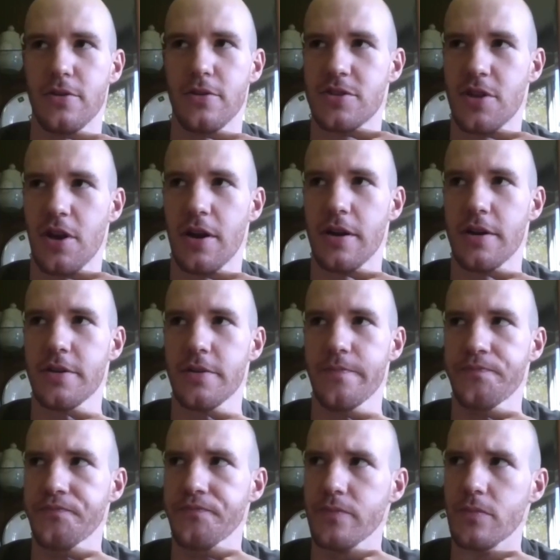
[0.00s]
start
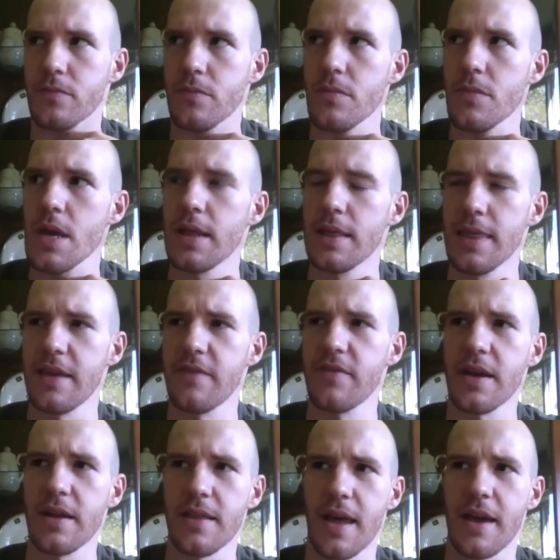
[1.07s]

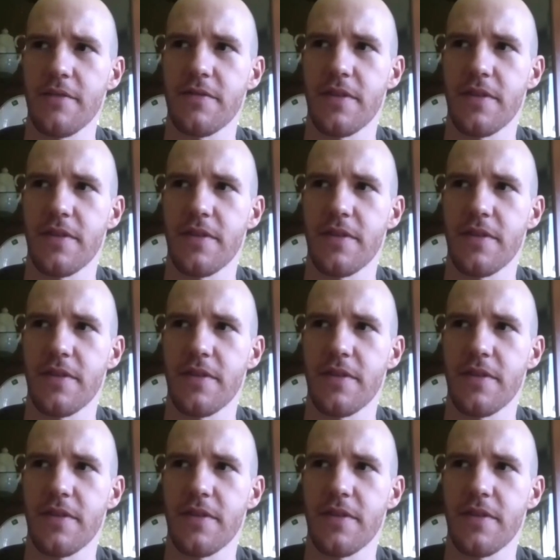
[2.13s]
living a life